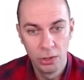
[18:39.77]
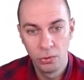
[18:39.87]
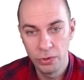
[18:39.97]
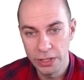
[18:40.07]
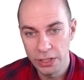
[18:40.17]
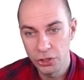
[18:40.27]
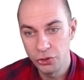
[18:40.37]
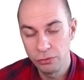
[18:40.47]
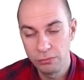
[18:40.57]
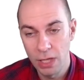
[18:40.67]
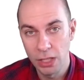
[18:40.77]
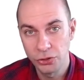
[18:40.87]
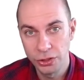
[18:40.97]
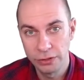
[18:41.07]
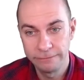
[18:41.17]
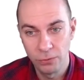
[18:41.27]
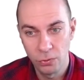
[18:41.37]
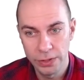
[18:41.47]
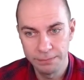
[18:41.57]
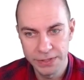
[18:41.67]
on initial margin of
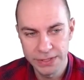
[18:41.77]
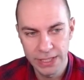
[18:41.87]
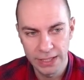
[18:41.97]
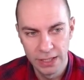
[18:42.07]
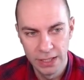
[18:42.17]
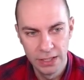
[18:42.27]
40%.